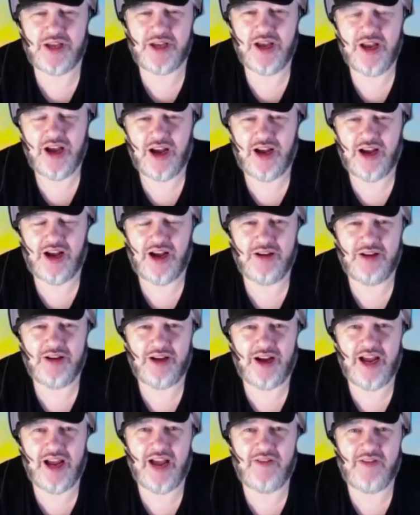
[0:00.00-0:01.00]

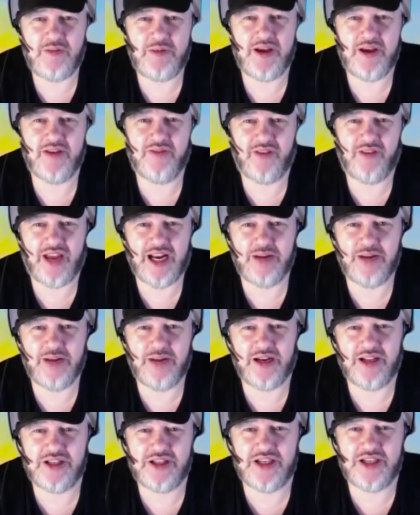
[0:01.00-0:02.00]
I have a bit of
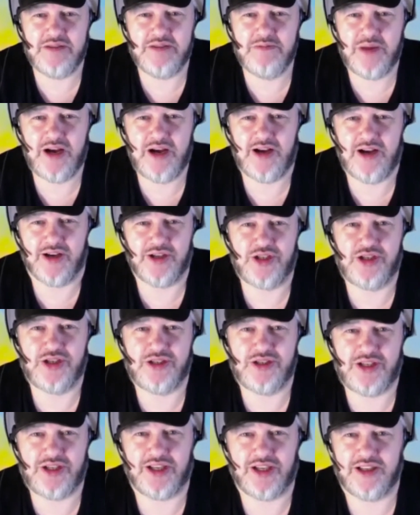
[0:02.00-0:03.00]
availability in March
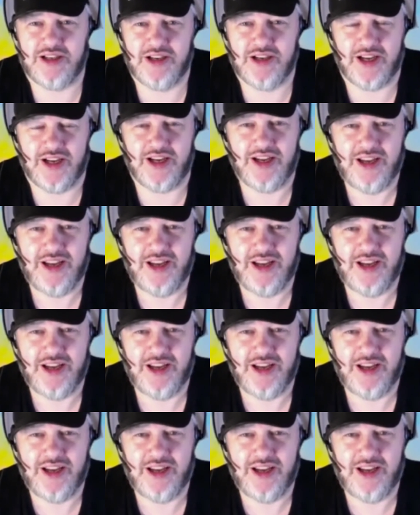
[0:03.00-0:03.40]
suddenly.